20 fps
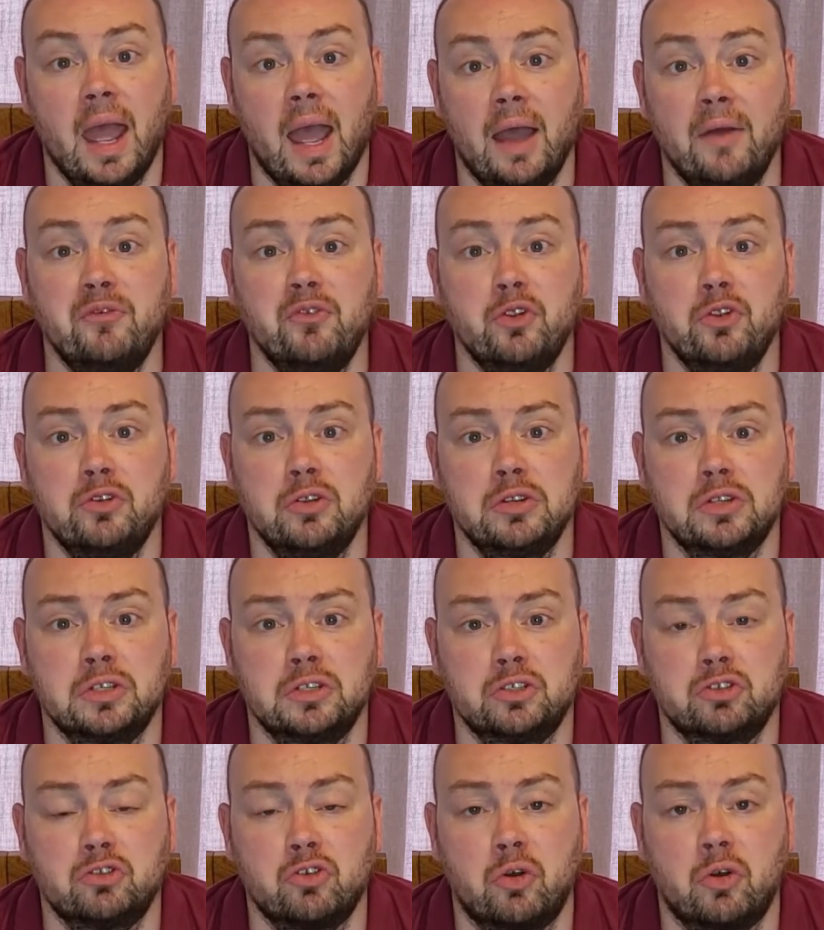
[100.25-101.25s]
If you're
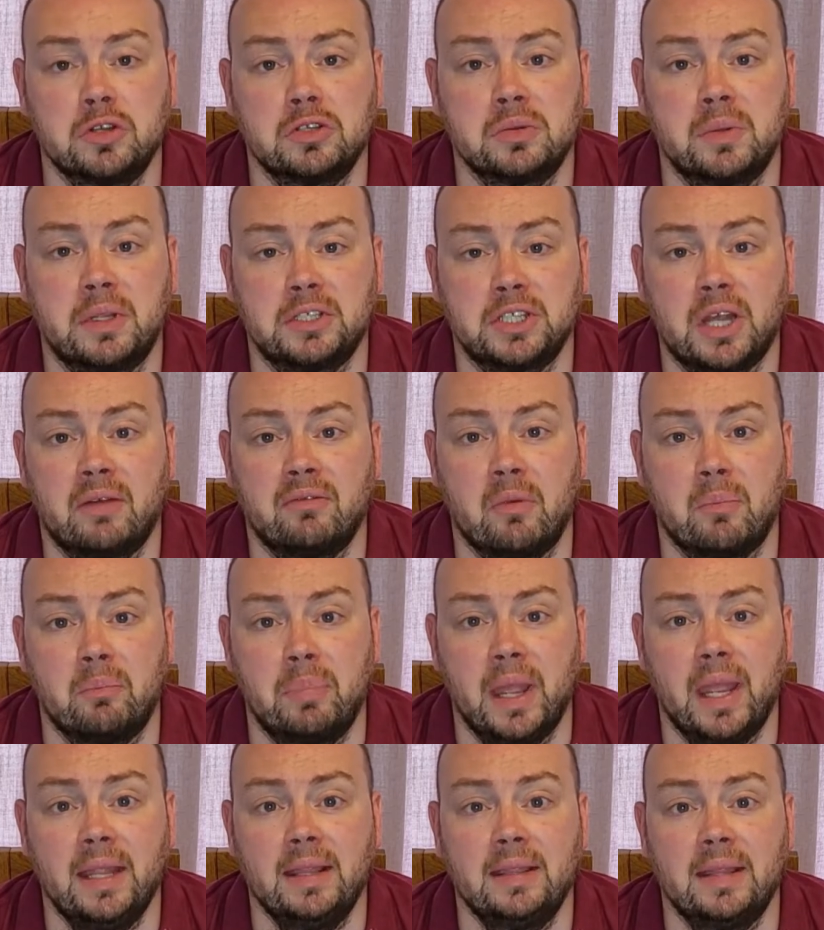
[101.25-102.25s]
using straws which have a
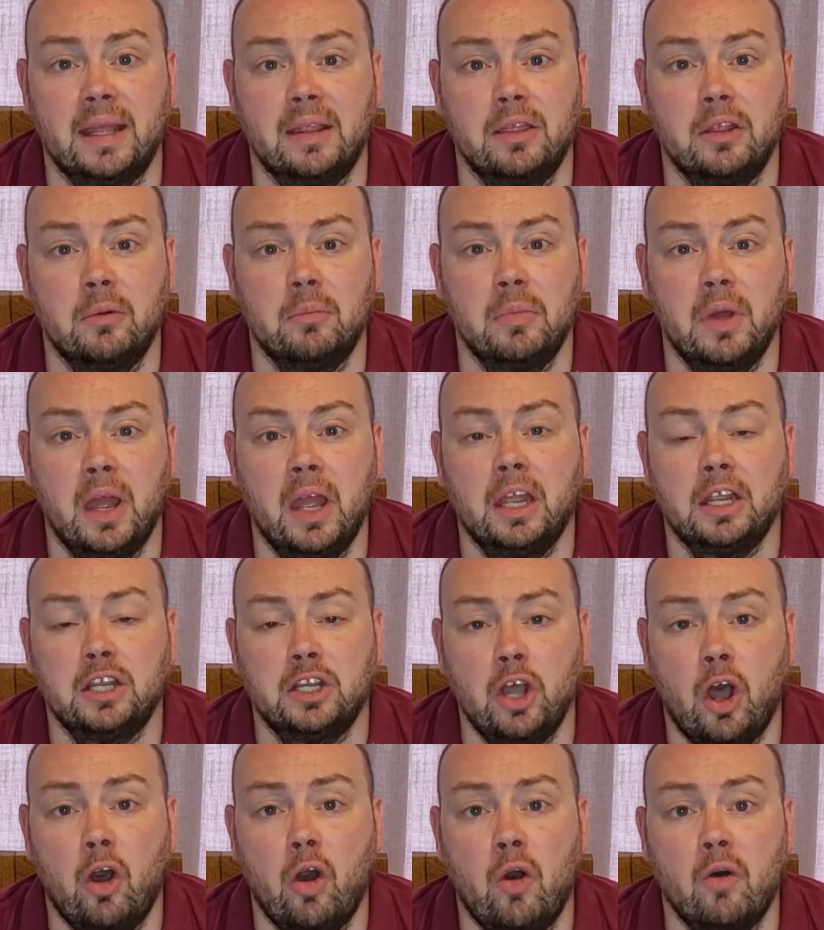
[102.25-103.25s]
bend in them,
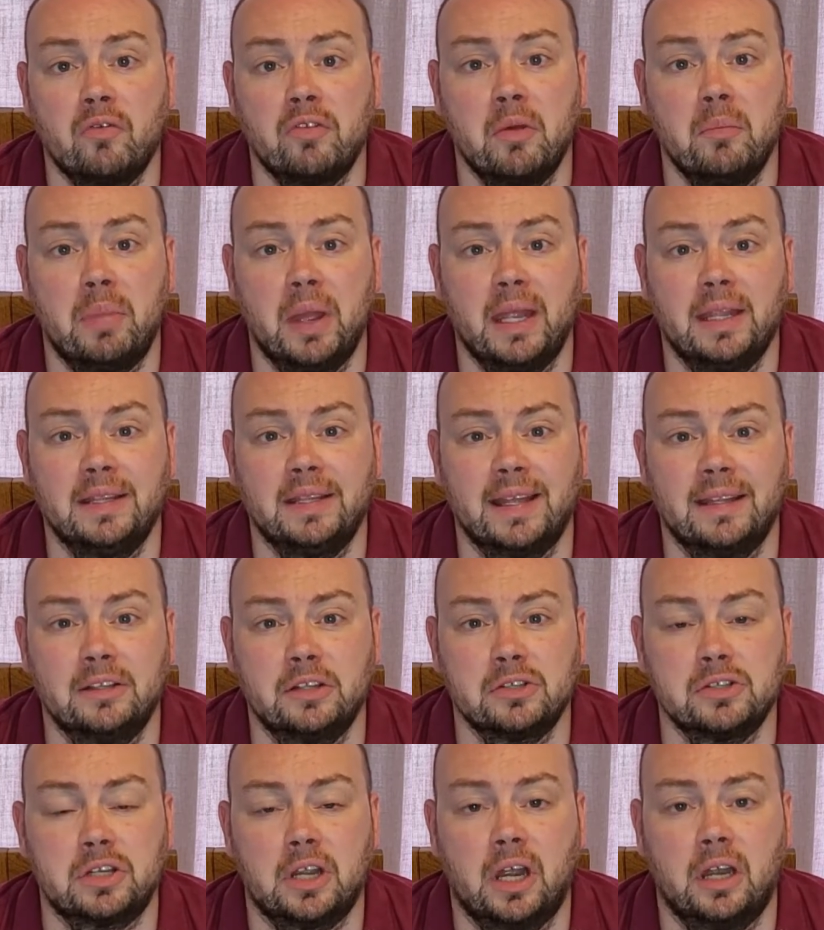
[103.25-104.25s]
cut off the bend and
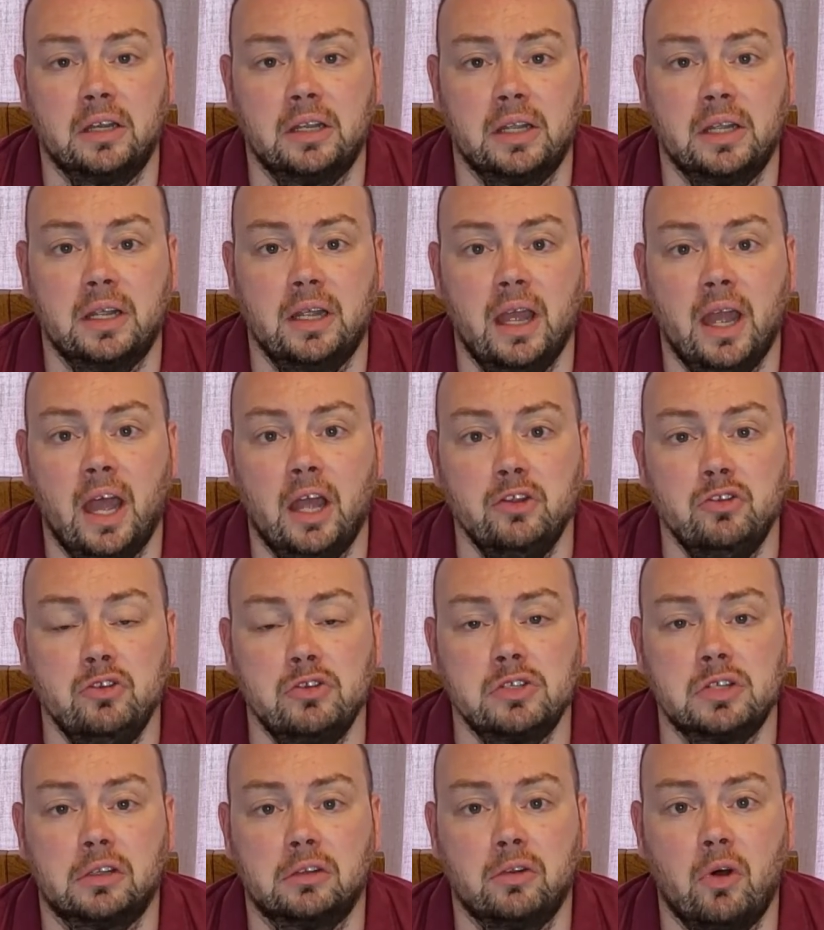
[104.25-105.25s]
discard it and
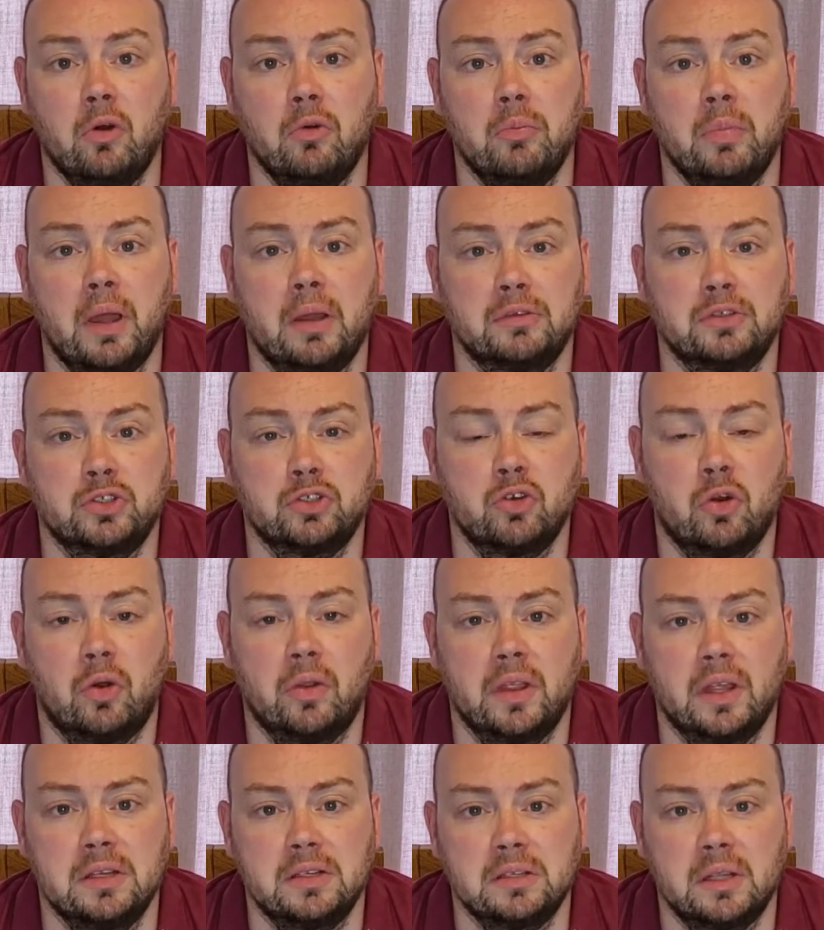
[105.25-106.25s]
use the long bit of
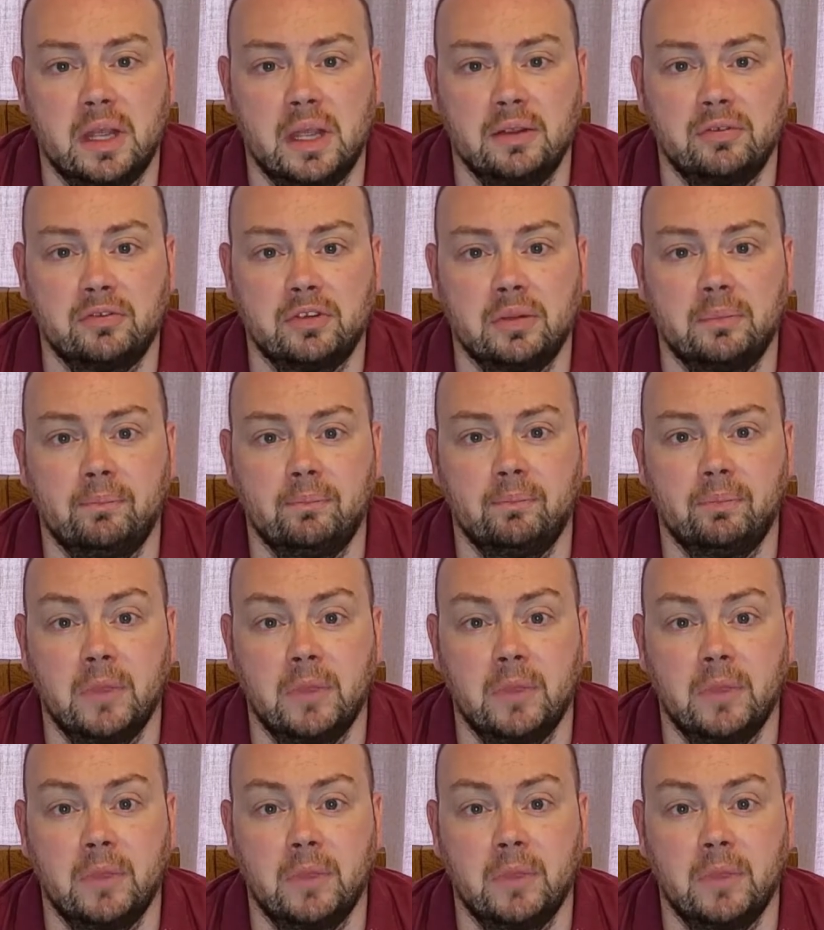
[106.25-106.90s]
straw that is left.